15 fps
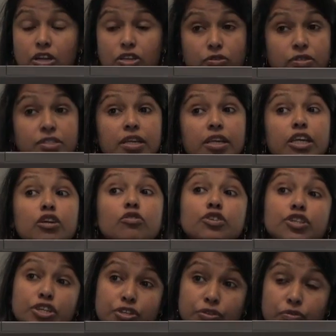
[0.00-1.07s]
So it's a huge
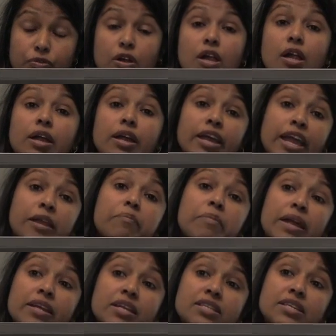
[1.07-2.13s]
issue, and
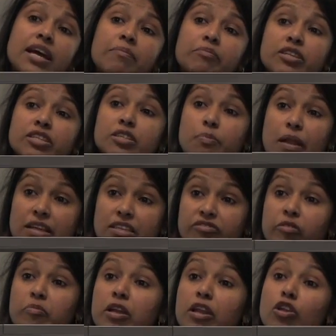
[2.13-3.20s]
many times this
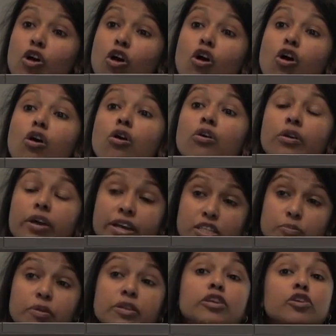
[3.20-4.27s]
blasphemy law
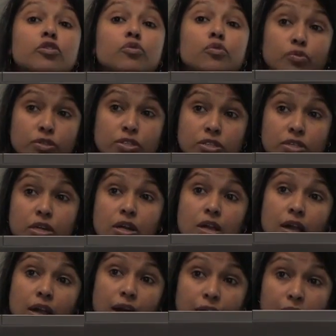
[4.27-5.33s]
has been used
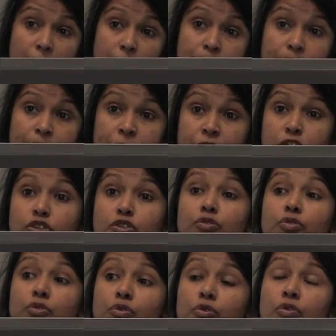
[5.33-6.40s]

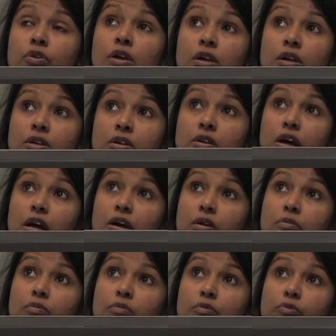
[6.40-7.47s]
to
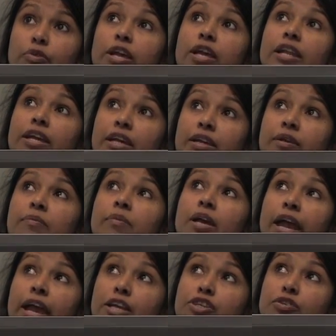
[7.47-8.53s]
really
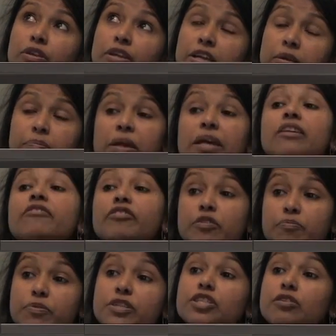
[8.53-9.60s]
actually
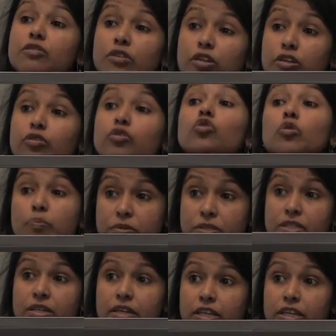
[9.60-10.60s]
benefit particular groups.